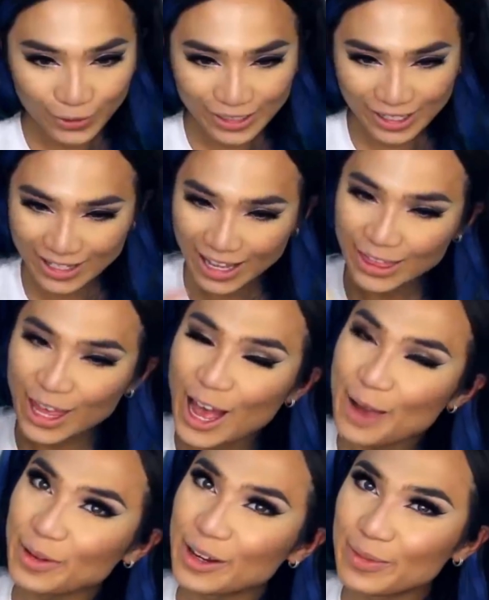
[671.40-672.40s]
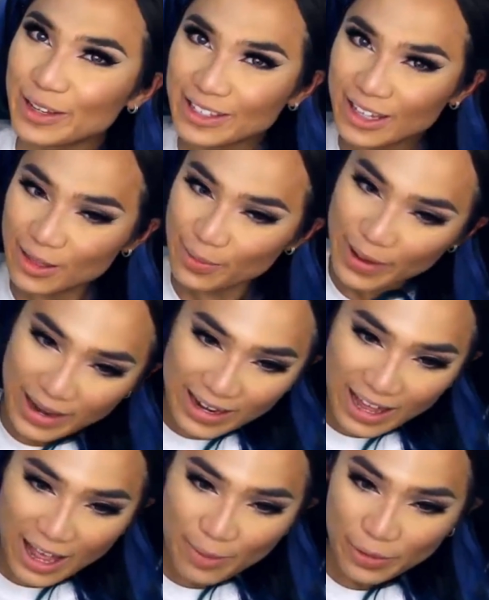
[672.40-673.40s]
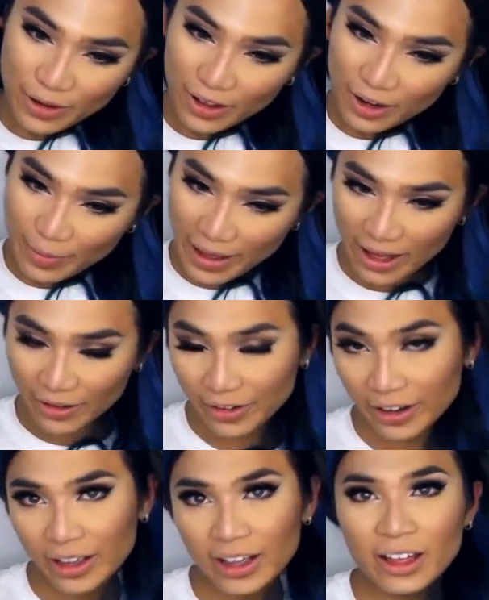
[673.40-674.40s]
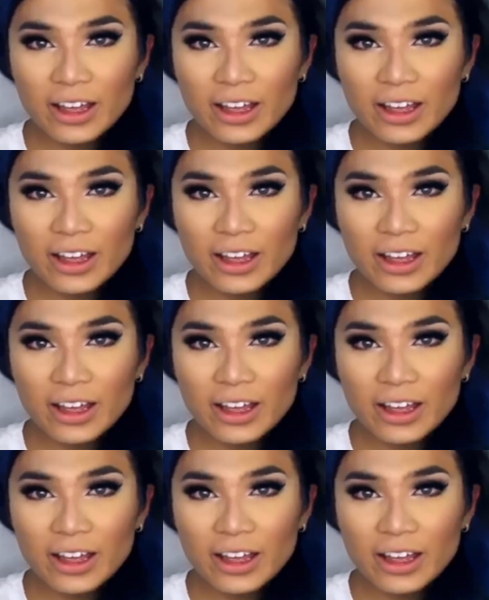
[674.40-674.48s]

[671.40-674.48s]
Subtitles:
But to set that, I'm going to be using the Ben Nye Banana Powder.